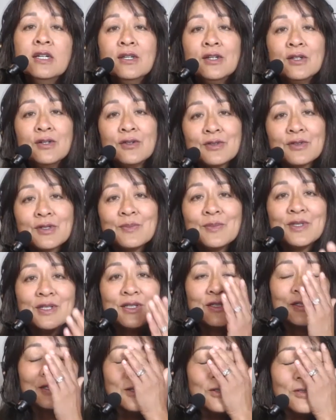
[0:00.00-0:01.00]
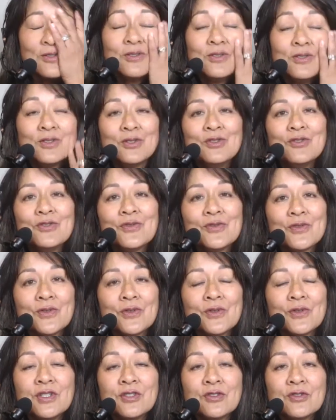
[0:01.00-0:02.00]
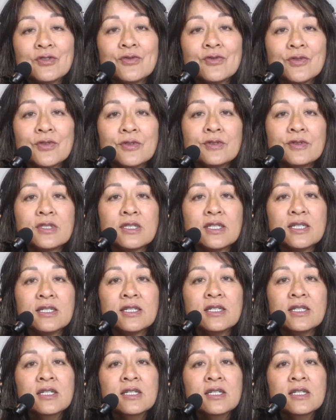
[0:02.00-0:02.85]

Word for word: here's some things that you can do for introverts.